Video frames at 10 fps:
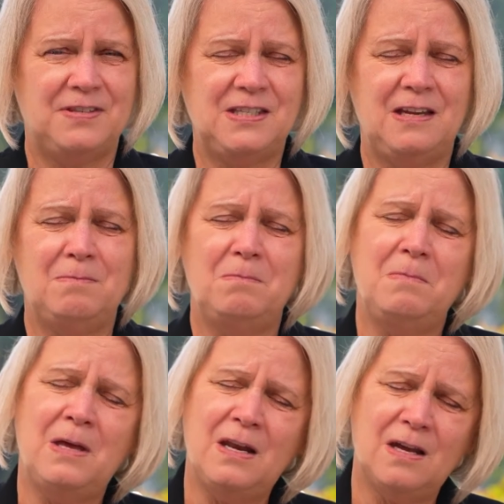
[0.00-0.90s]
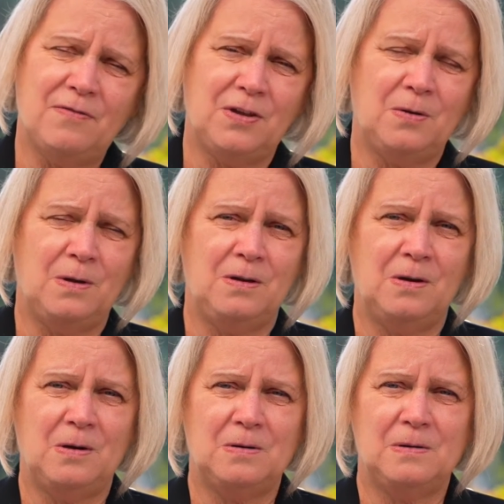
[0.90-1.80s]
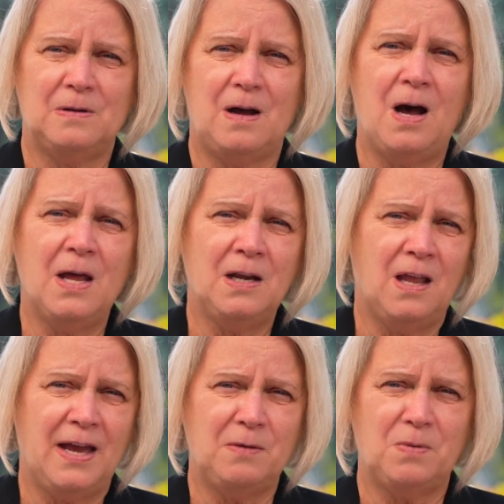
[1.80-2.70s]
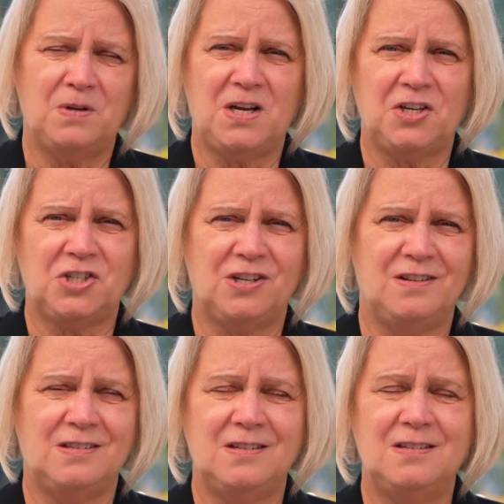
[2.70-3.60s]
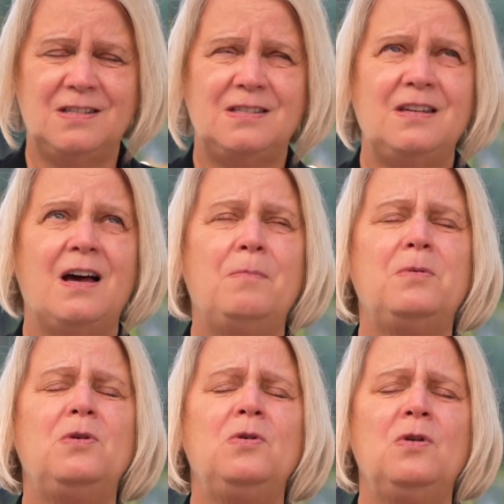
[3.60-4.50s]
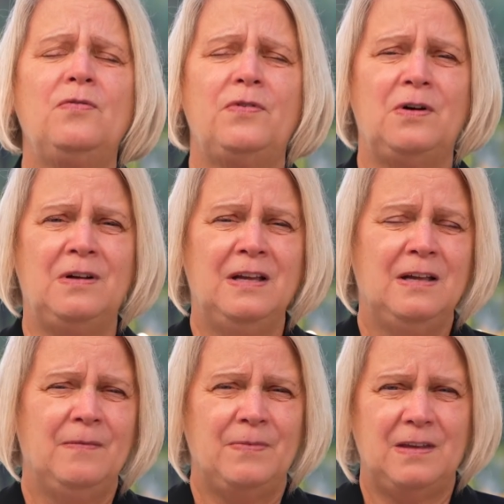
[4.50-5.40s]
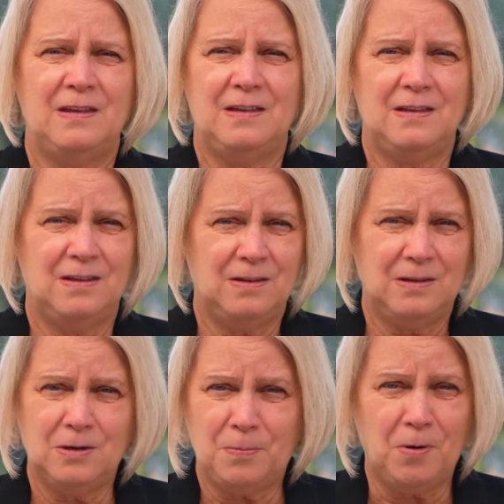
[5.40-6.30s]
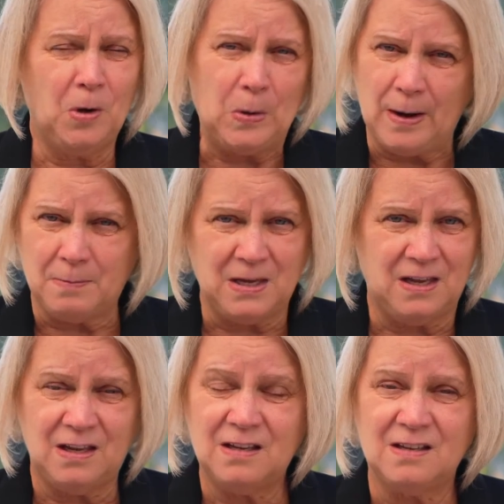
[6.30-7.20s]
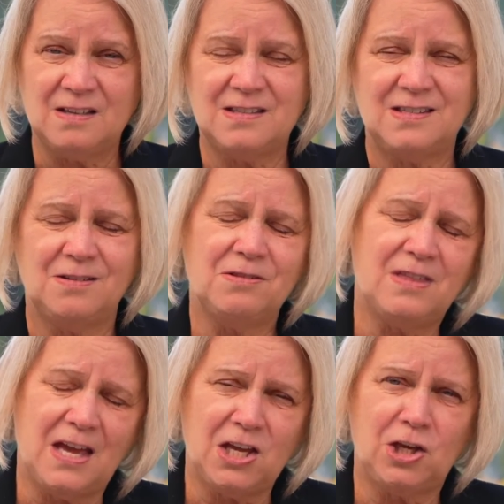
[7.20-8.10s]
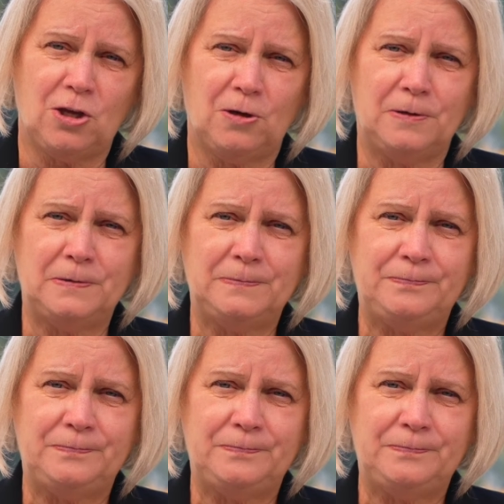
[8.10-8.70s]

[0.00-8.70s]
seen many of you in your online productions and just see how beautiful your programming is, so thank you.